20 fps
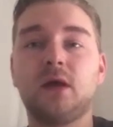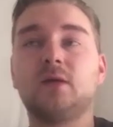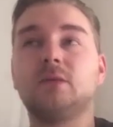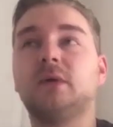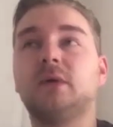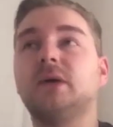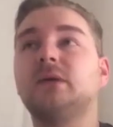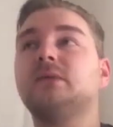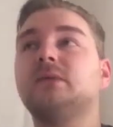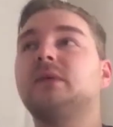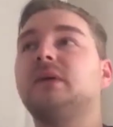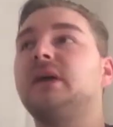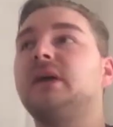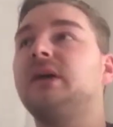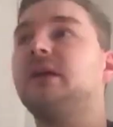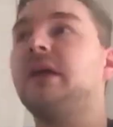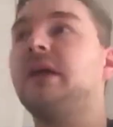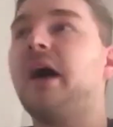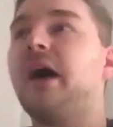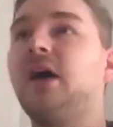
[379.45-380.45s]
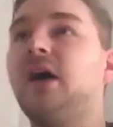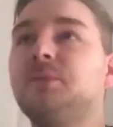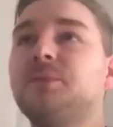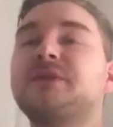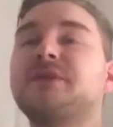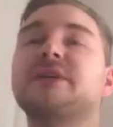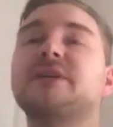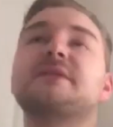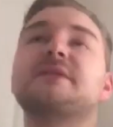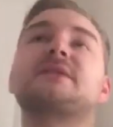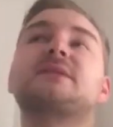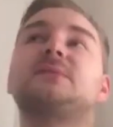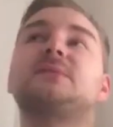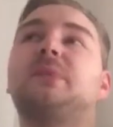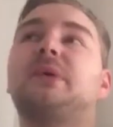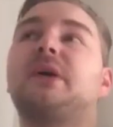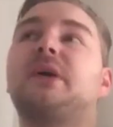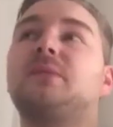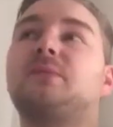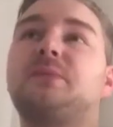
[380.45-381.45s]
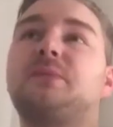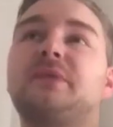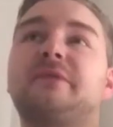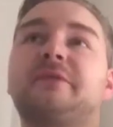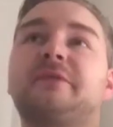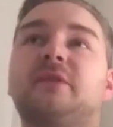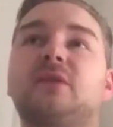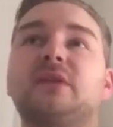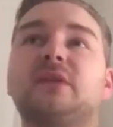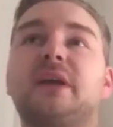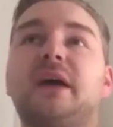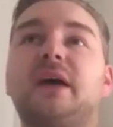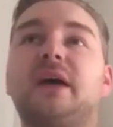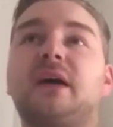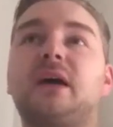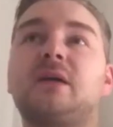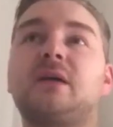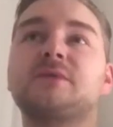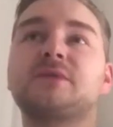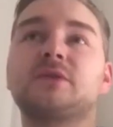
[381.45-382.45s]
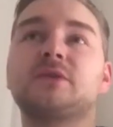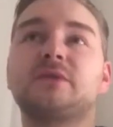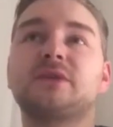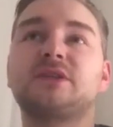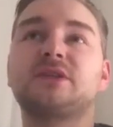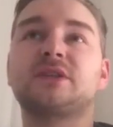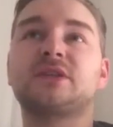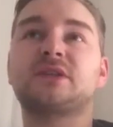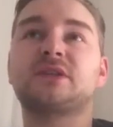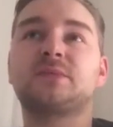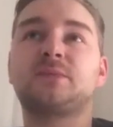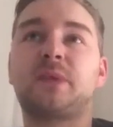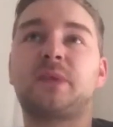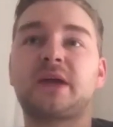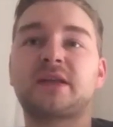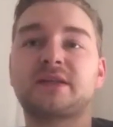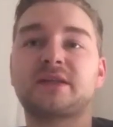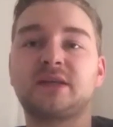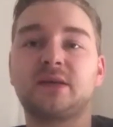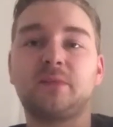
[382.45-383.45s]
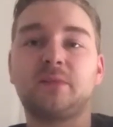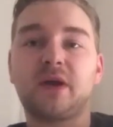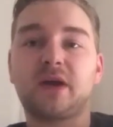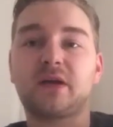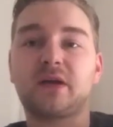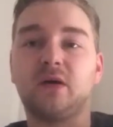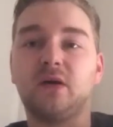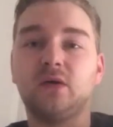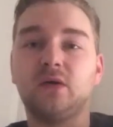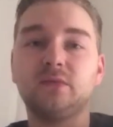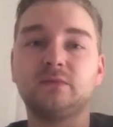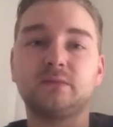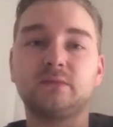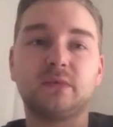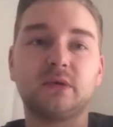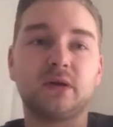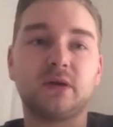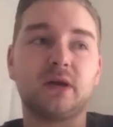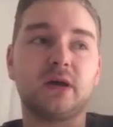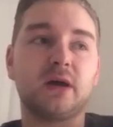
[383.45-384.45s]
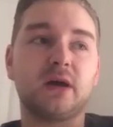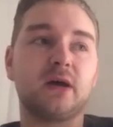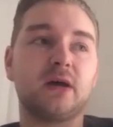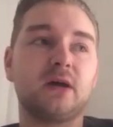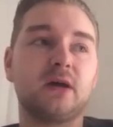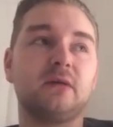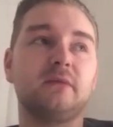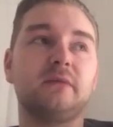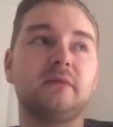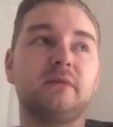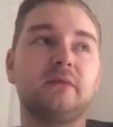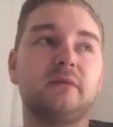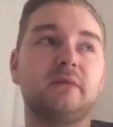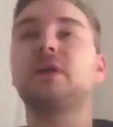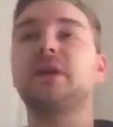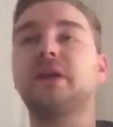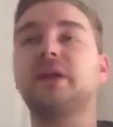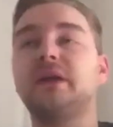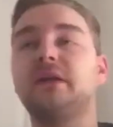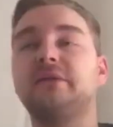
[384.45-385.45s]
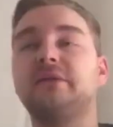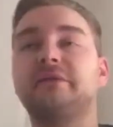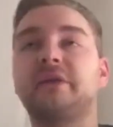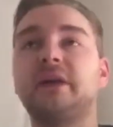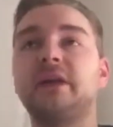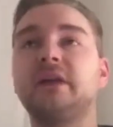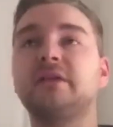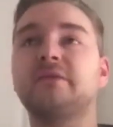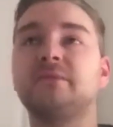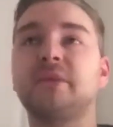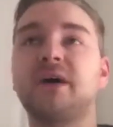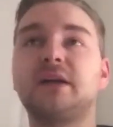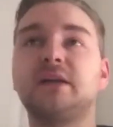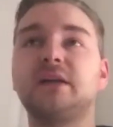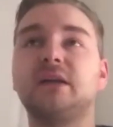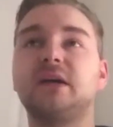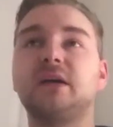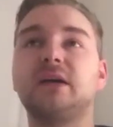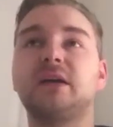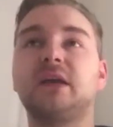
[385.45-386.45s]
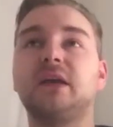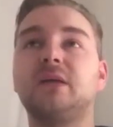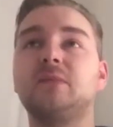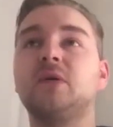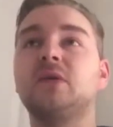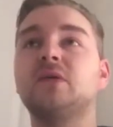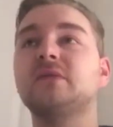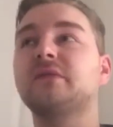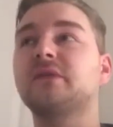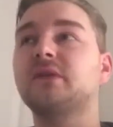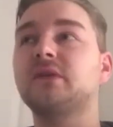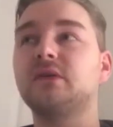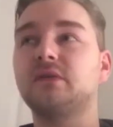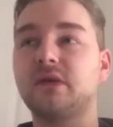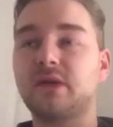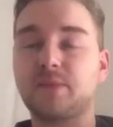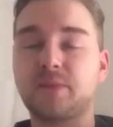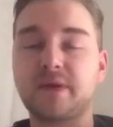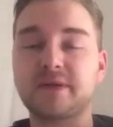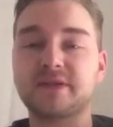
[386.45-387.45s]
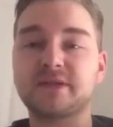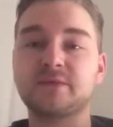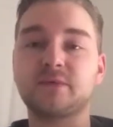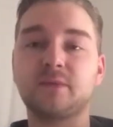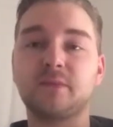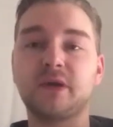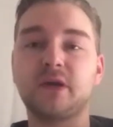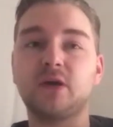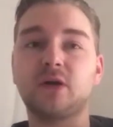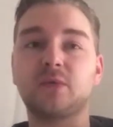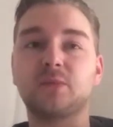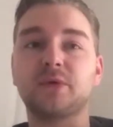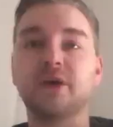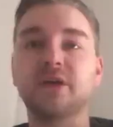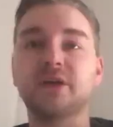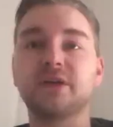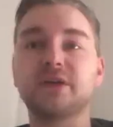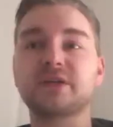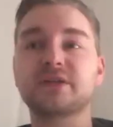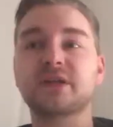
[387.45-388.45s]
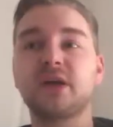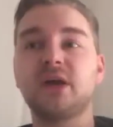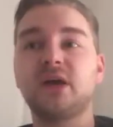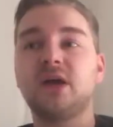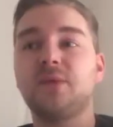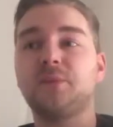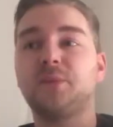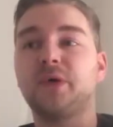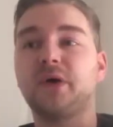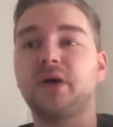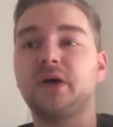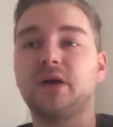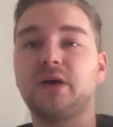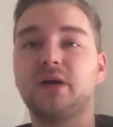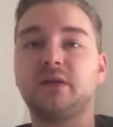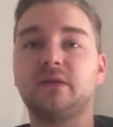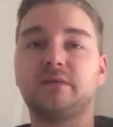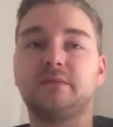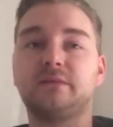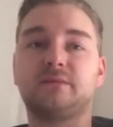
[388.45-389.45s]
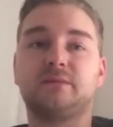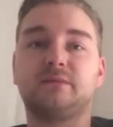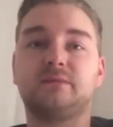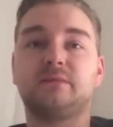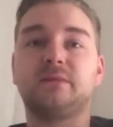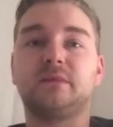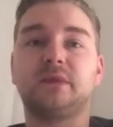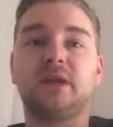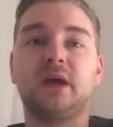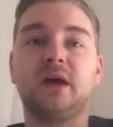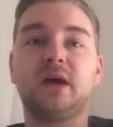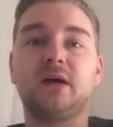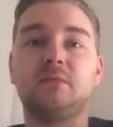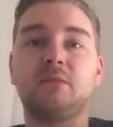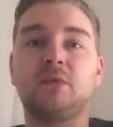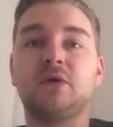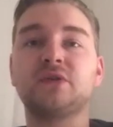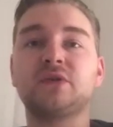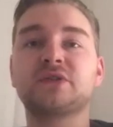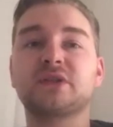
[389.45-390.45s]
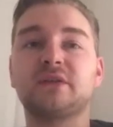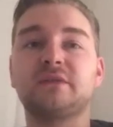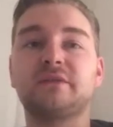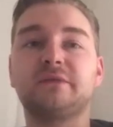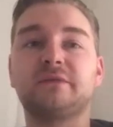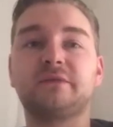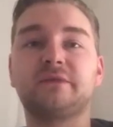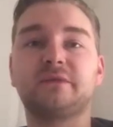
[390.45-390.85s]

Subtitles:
Well, it helps us. But before that, I was always just practicing back home. Now and then a friend of mine came over, or I practiced with my young brothers. But yeah, most of